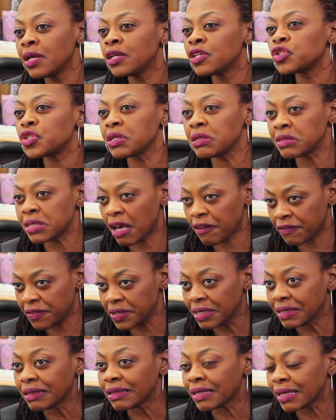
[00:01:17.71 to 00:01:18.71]
she
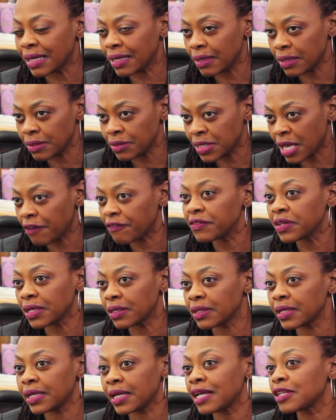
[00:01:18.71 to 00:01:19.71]
definitely,
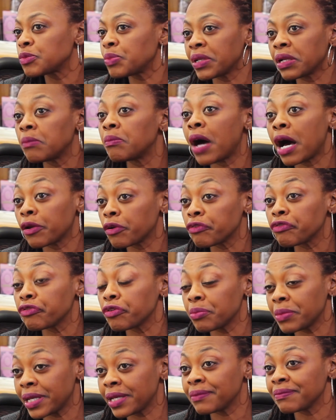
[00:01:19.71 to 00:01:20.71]
definitely has been a model for
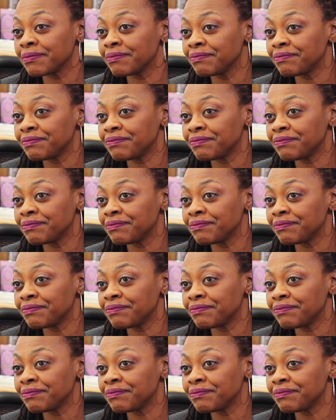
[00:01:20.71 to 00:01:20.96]
me.